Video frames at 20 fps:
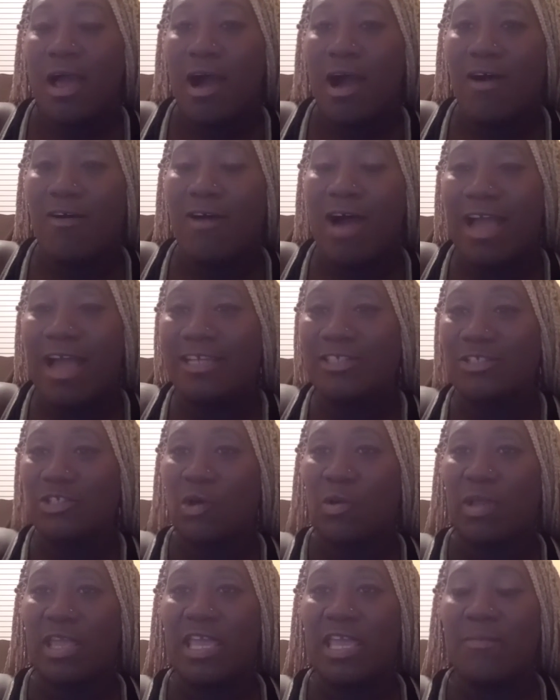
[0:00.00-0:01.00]
All right,
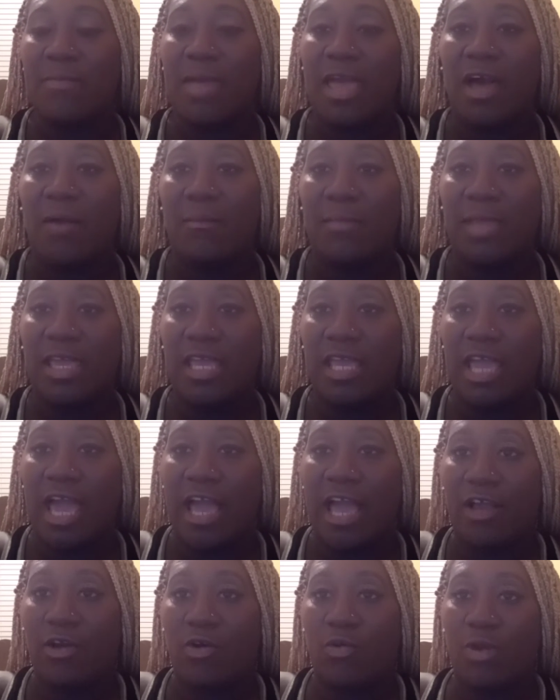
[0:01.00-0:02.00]
so email me at